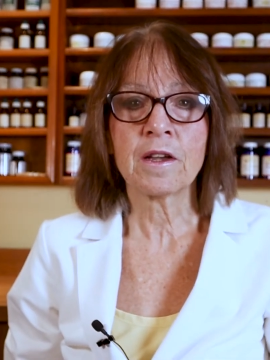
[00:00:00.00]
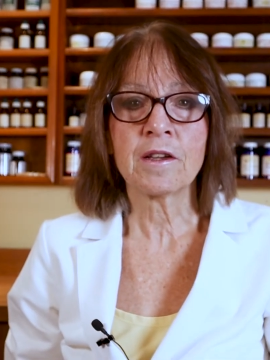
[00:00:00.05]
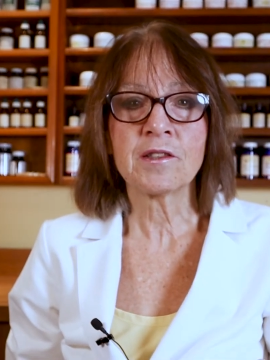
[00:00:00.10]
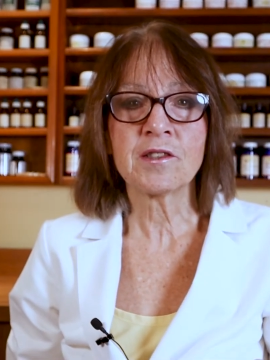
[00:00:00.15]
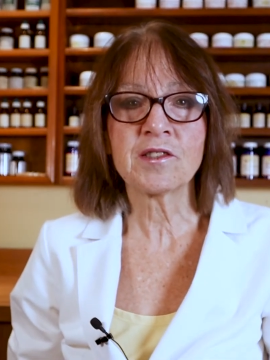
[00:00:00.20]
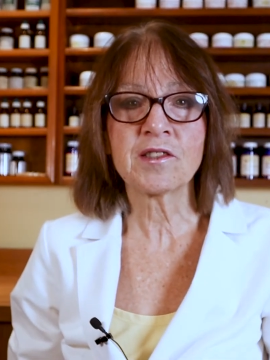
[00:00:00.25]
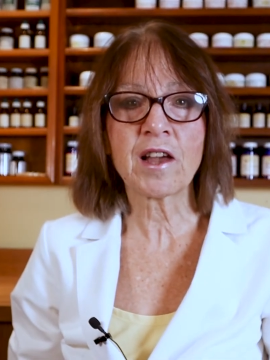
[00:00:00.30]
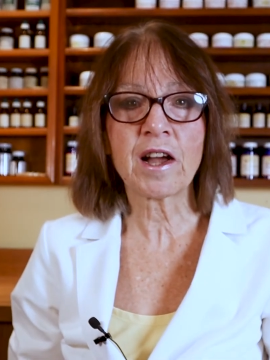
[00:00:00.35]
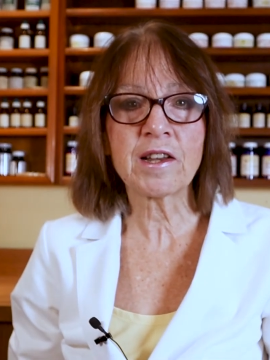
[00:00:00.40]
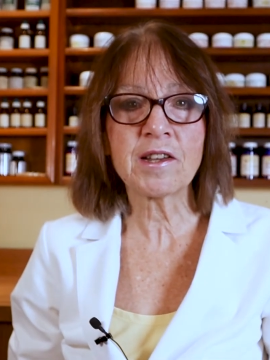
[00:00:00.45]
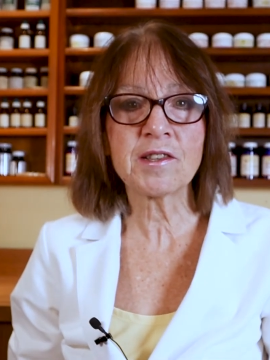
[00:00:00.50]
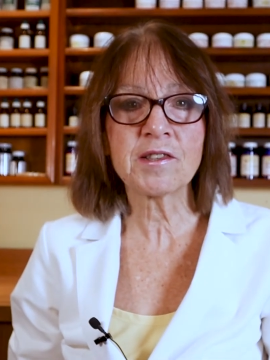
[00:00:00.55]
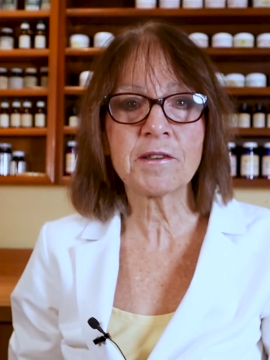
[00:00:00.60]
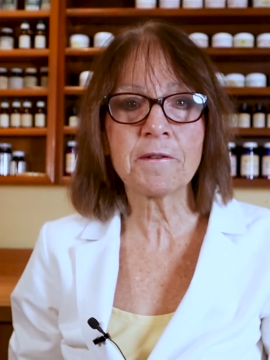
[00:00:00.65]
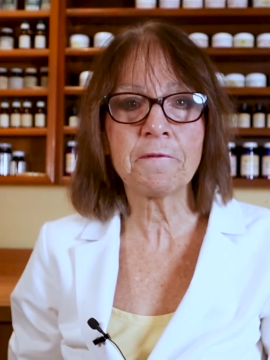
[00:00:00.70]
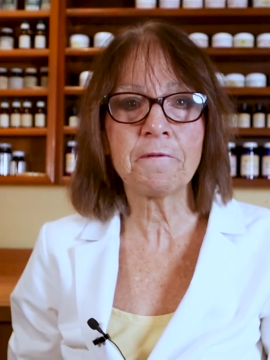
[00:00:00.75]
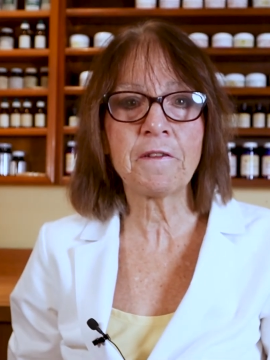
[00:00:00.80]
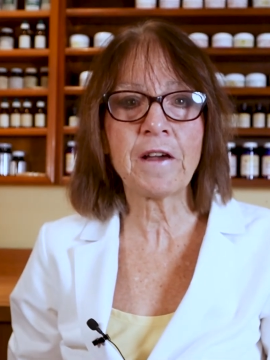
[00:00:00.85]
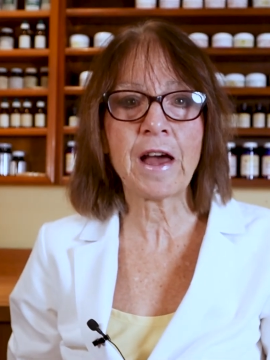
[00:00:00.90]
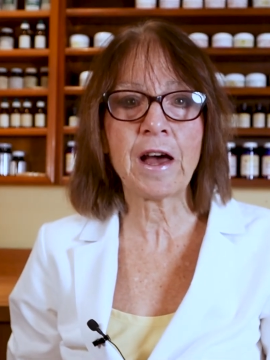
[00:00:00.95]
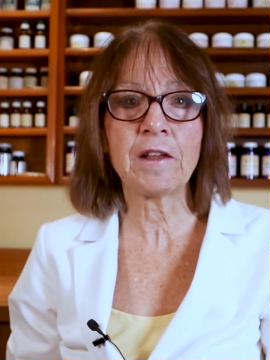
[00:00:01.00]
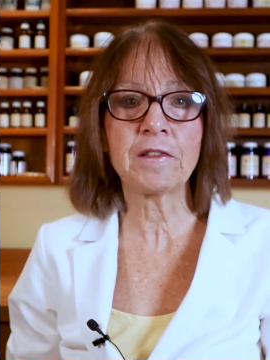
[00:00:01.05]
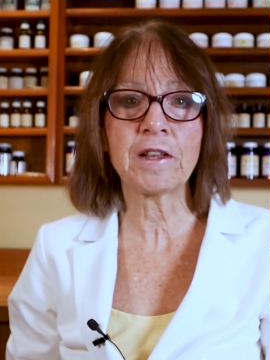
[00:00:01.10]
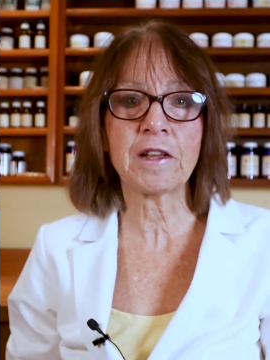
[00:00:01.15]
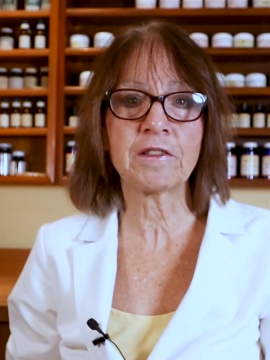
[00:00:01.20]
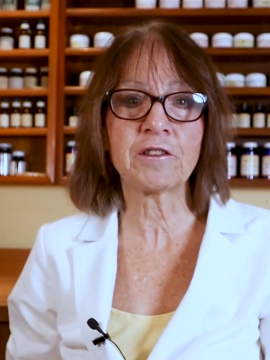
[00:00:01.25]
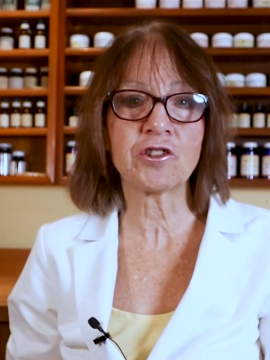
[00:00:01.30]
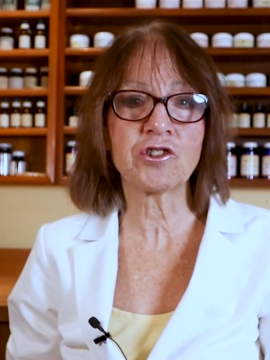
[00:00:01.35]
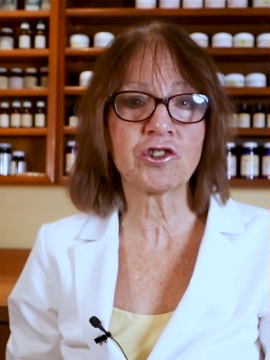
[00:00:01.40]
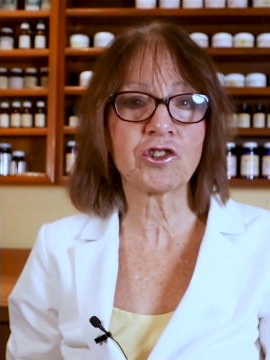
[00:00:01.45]
Studies have found
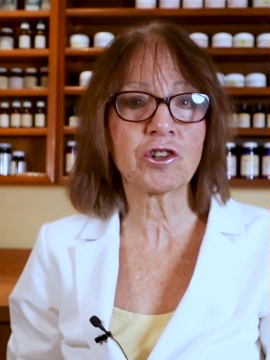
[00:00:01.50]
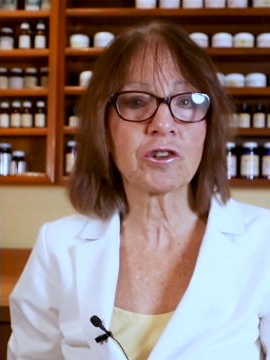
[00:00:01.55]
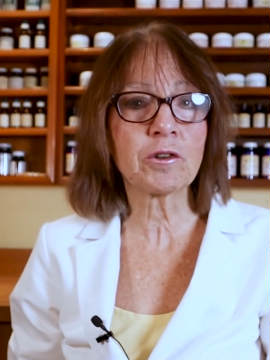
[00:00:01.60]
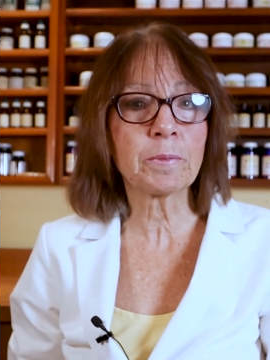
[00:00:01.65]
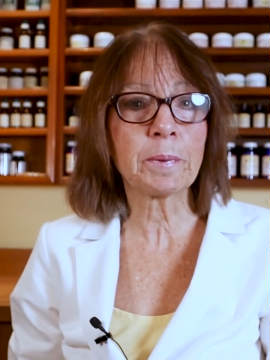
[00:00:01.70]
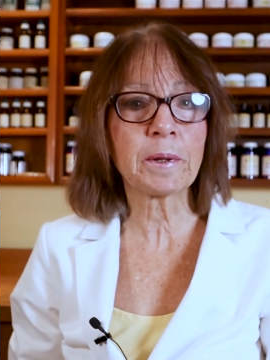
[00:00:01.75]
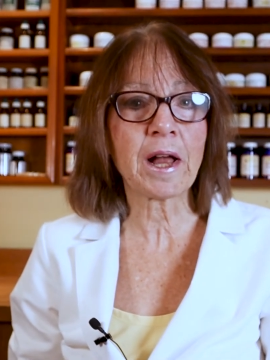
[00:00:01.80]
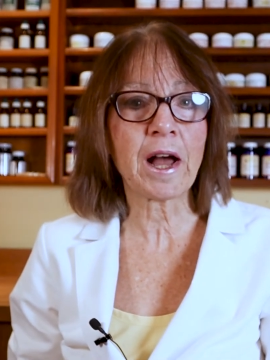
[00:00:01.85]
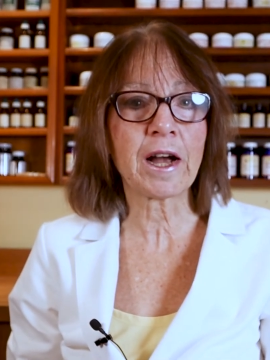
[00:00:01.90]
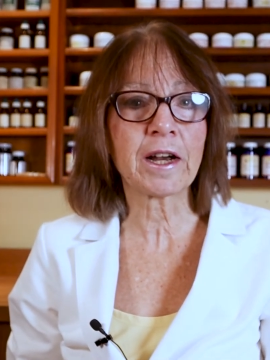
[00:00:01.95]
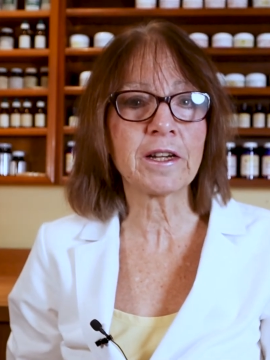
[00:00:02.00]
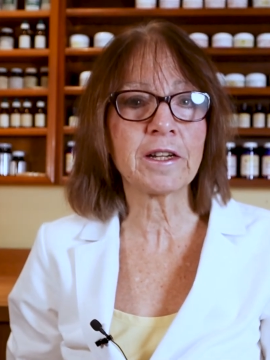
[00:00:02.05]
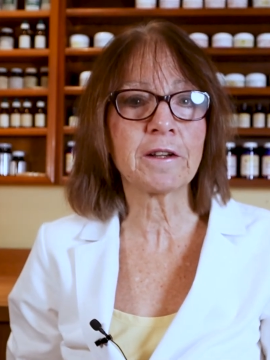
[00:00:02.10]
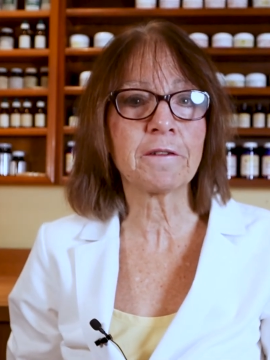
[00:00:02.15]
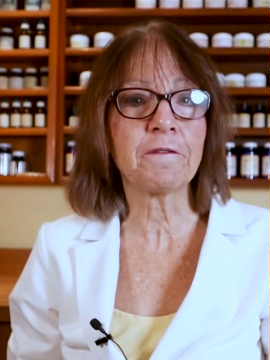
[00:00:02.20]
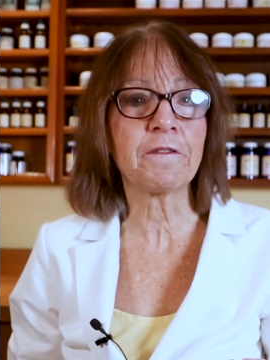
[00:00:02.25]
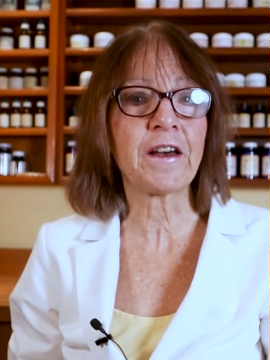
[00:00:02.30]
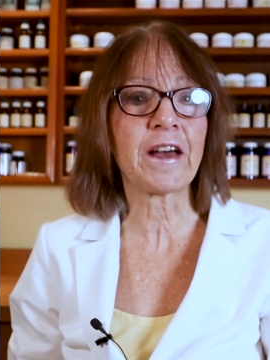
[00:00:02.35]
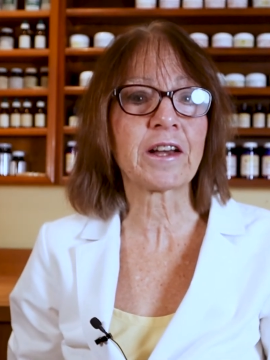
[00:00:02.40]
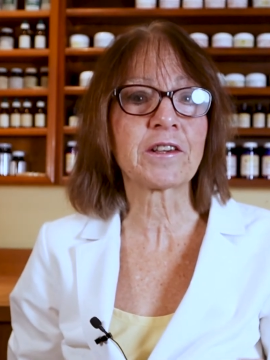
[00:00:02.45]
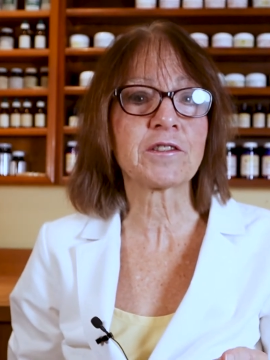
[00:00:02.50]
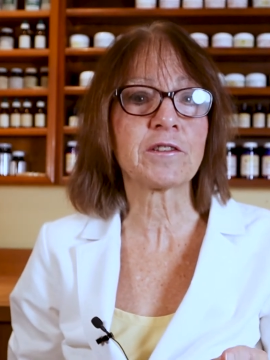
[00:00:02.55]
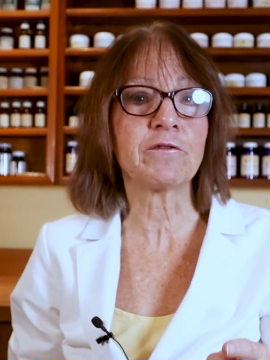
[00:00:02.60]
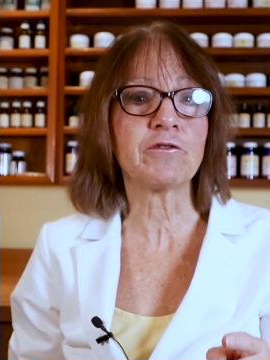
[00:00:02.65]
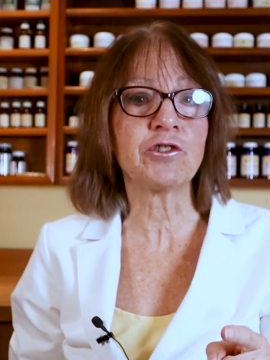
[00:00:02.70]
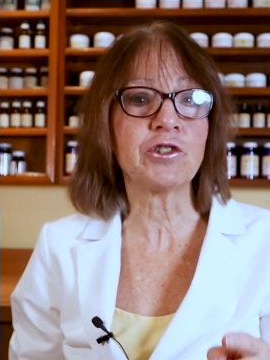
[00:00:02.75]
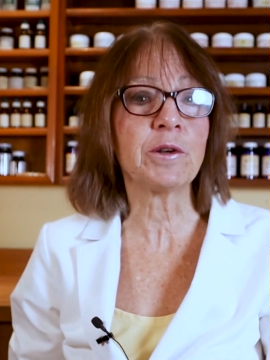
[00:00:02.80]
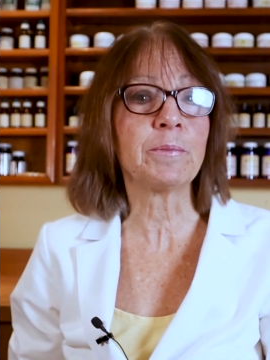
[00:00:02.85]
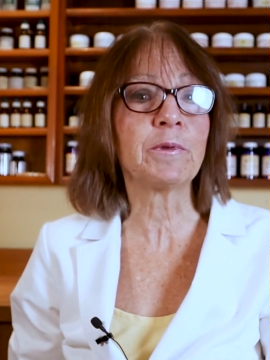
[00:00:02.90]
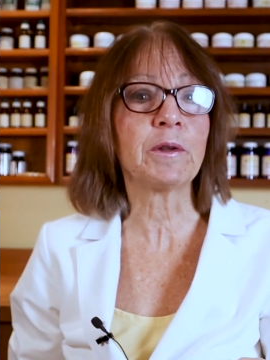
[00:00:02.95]
that the sugar-blocking effects
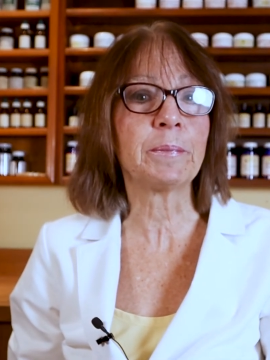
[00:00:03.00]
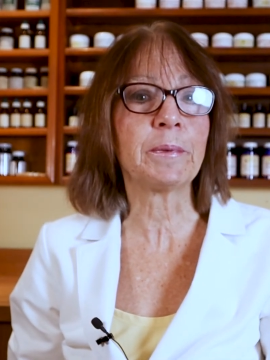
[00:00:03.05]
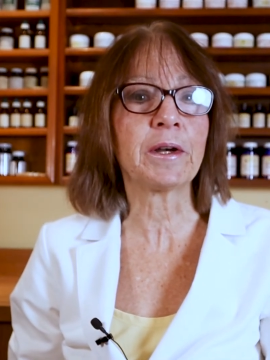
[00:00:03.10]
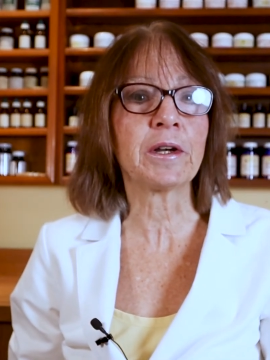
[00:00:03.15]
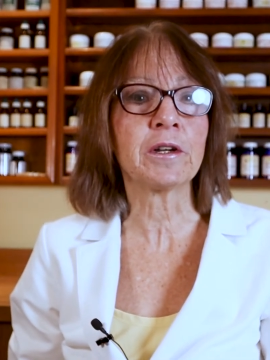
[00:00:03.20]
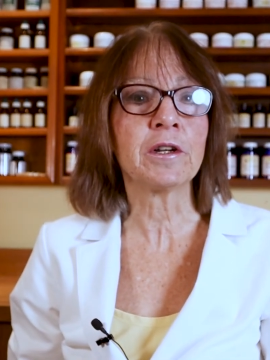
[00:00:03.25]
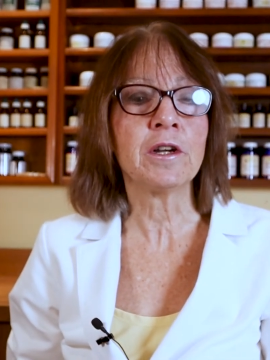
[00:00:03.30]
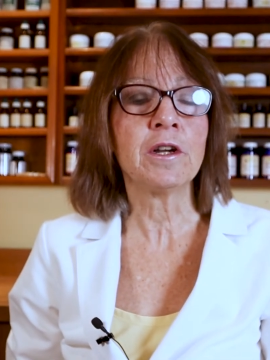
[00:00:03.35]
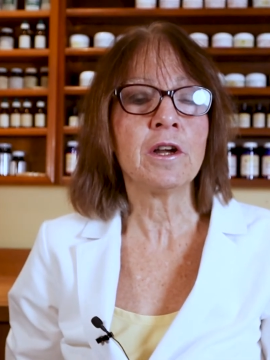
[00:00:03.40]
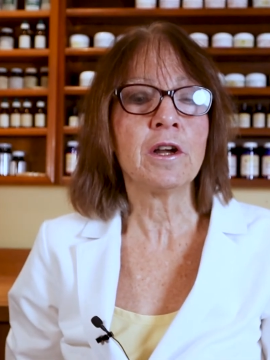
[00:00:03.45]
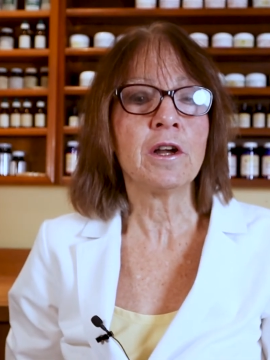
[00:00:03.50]
of Gymnema